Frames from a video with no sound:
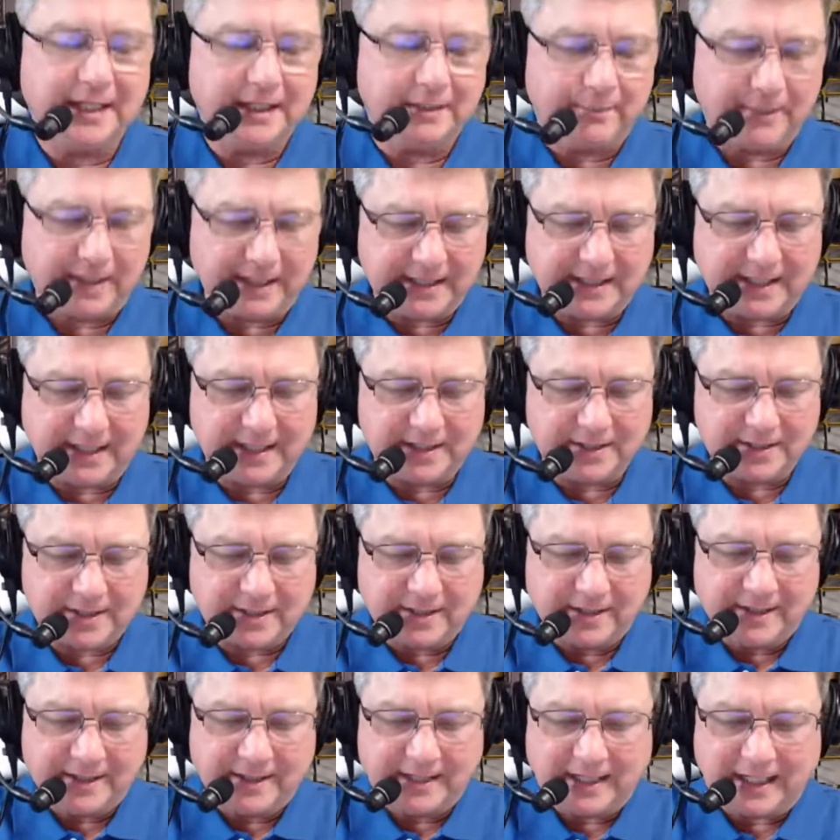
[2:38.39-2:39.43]
And in my case,
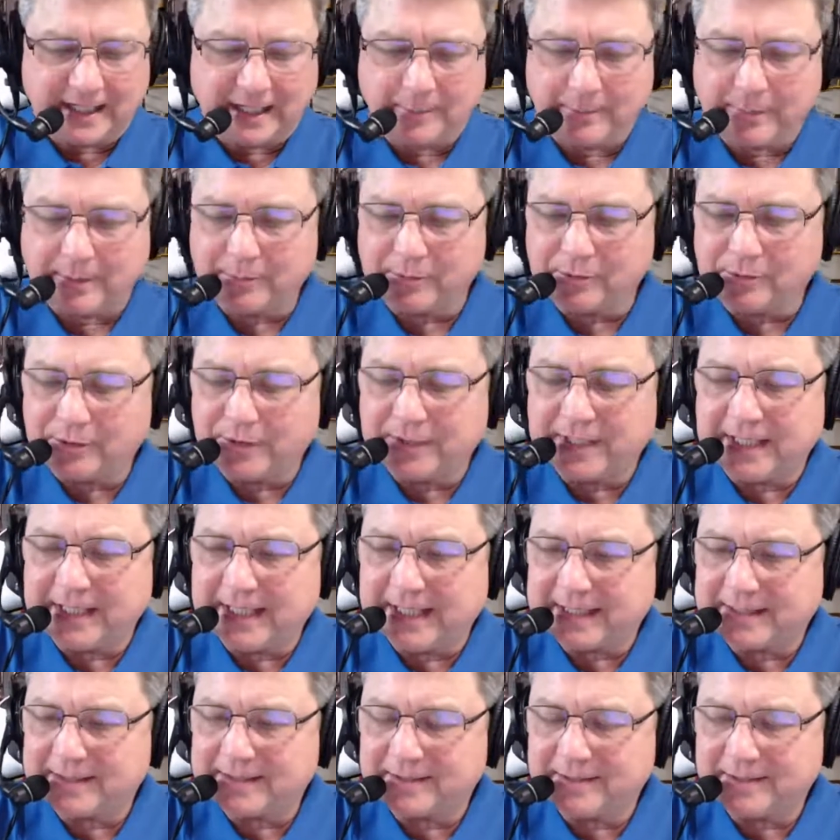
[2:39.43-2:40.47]
I remember looking
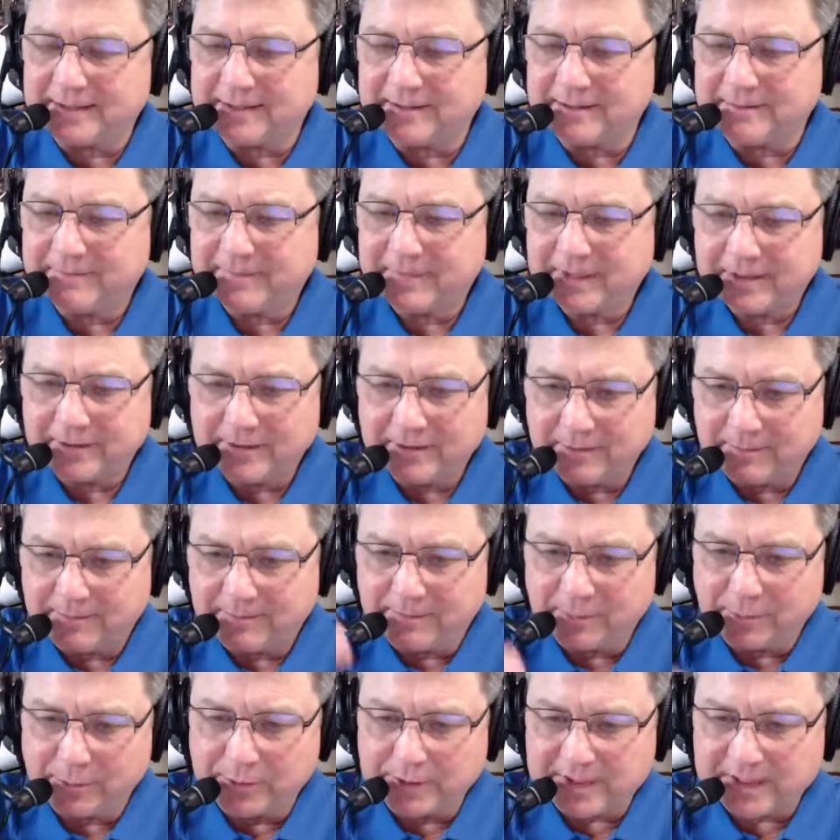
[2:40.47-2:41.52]
at the
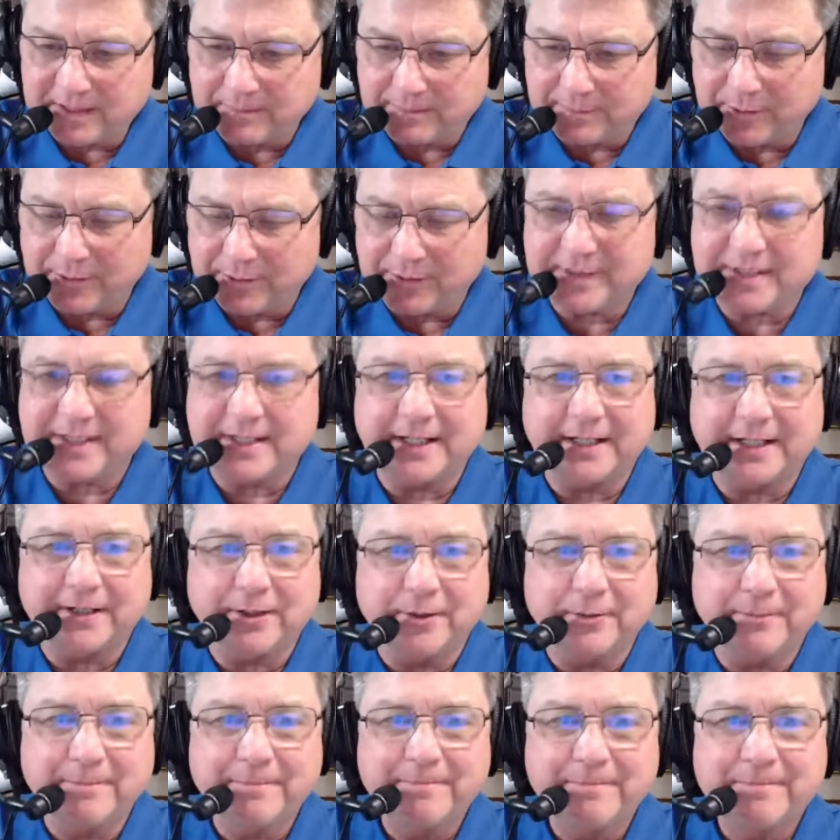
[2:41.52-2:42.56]
list of billets and I
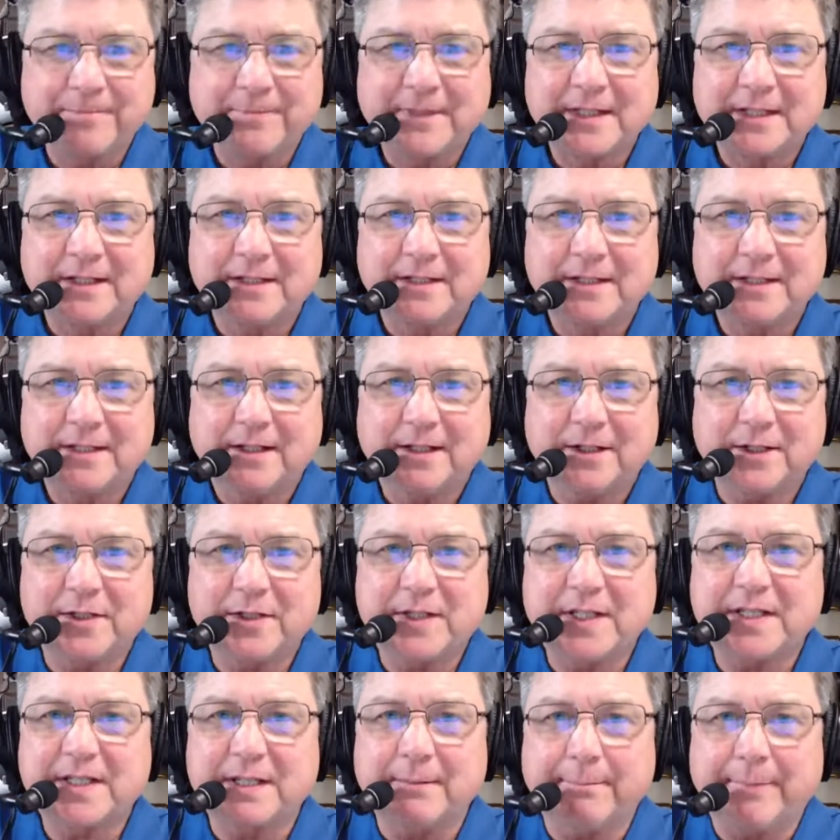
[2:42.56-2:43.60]
go,
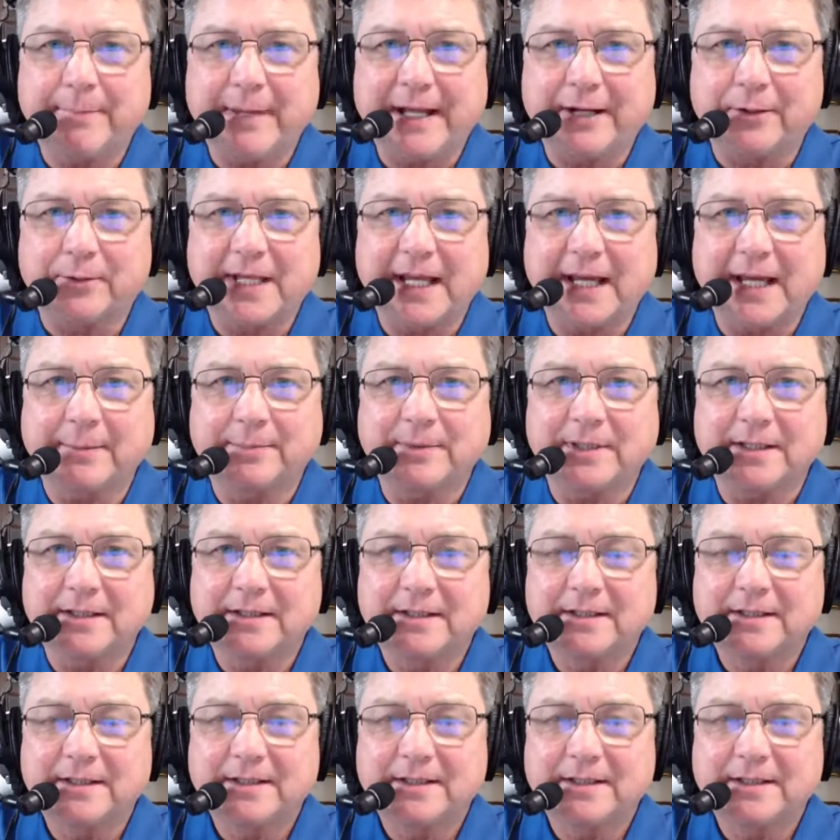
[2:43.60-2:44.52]
assistant battle captain.